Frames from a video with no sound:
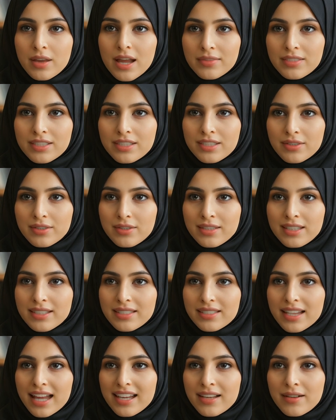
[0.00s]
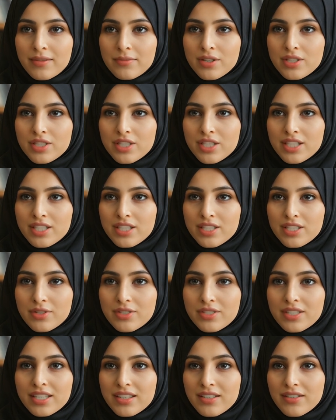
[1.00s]
absolutely. That ambition,
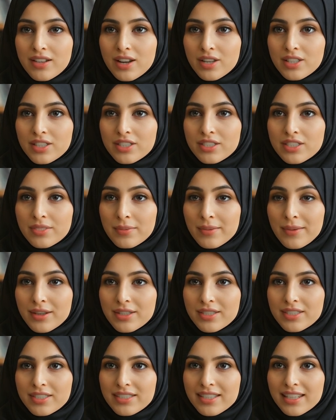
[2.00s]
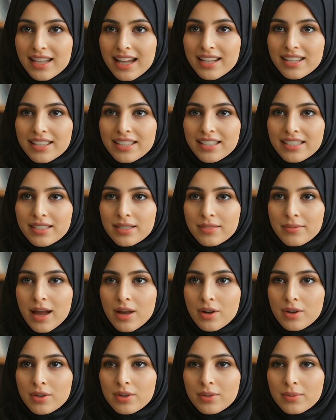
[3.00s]
using knowledge to better society, it's a
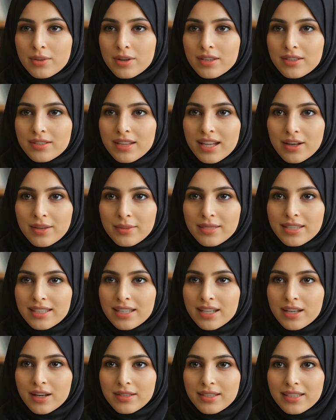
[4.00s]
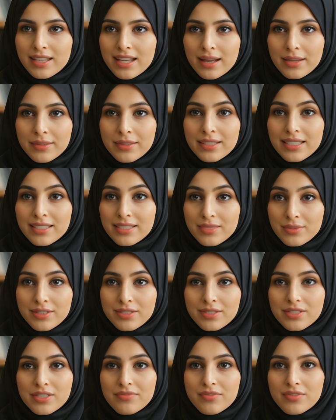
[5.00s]
powerful motivator. We see it all the time. History
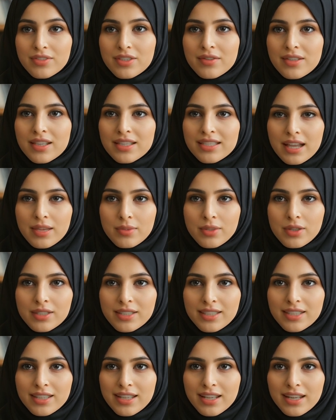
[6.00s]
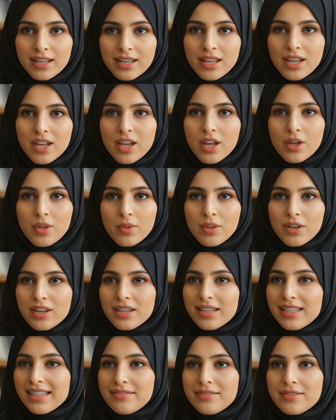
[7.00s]
is just full of examples, isn't it?
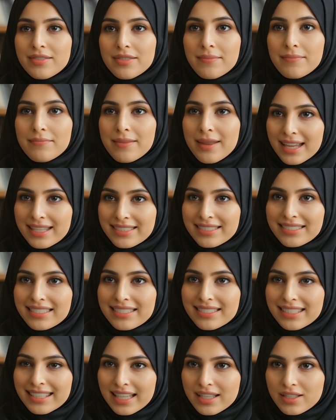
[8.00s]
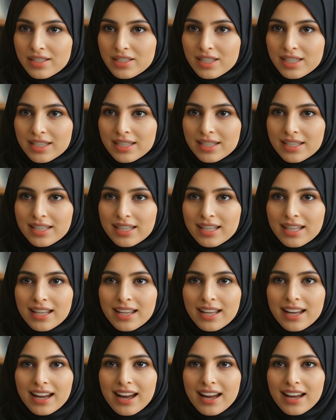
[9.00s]
Where even the best intentions
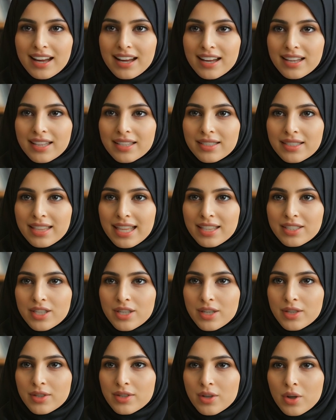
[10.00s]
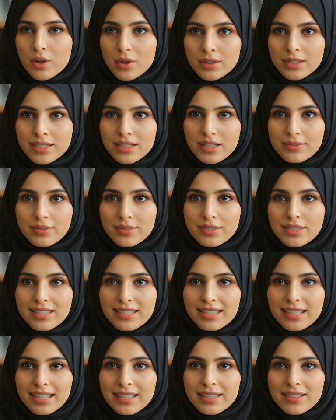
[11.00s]
led to totally
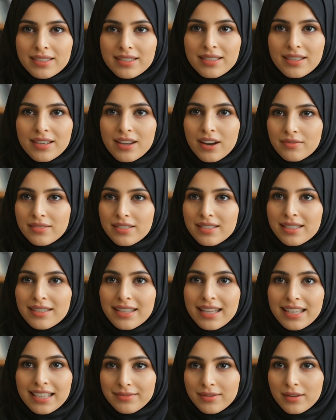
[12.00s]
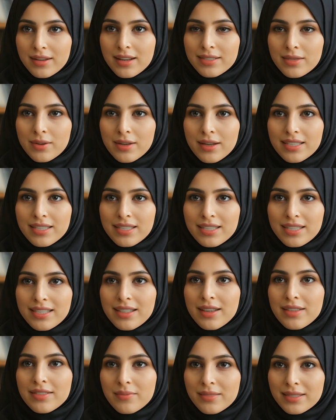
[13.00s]
unforeseen, often negative consequences.
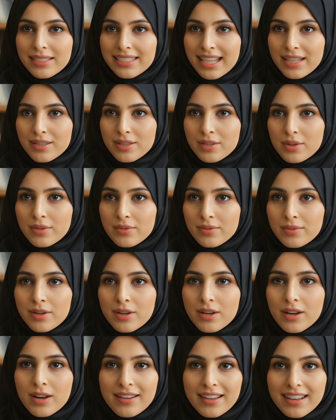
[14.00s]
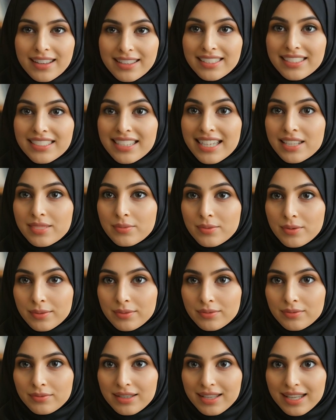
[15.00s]
The potential for unintended
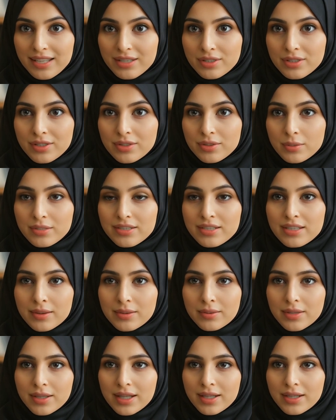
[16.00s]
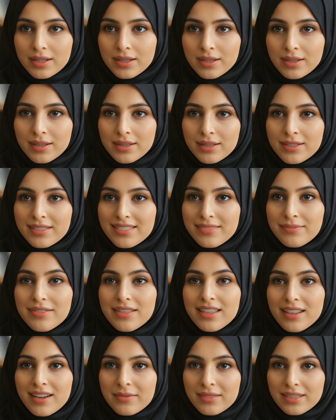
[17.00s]
ramifications with something
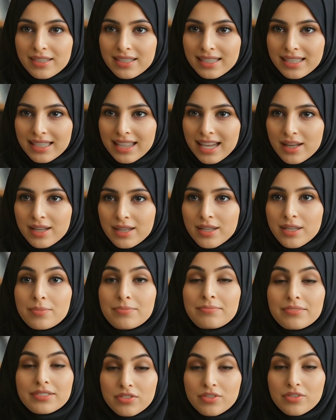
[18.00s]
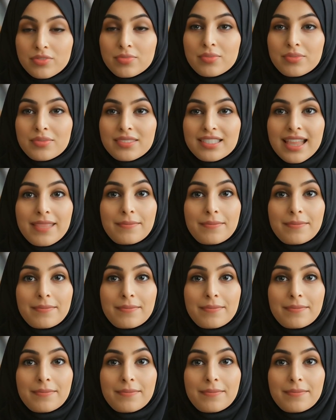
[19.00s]
of this scale, it would be truly